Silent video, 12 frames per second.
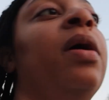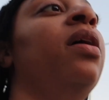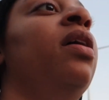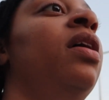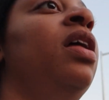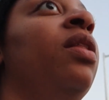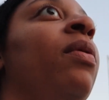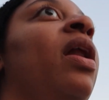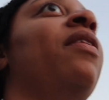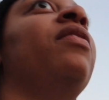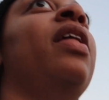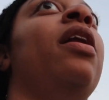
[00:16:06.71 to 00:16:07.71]
but the one
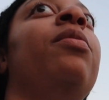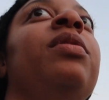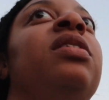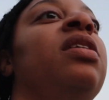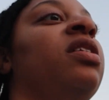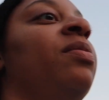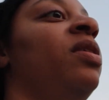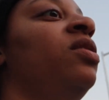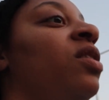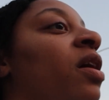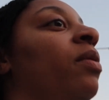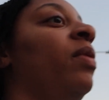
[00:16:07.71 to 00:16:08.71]
after that will be six
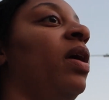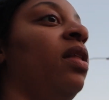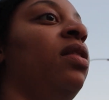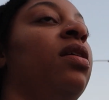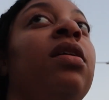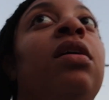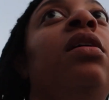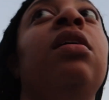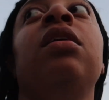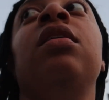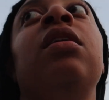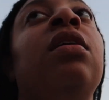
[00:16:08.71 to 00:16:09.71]
minutes all right we got the
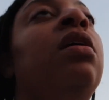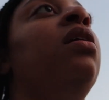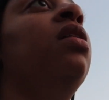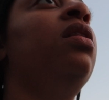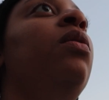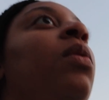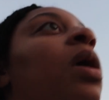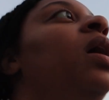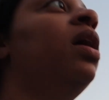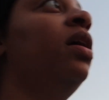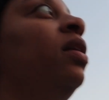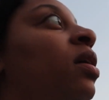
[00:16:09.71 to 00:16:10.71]
oh. the walk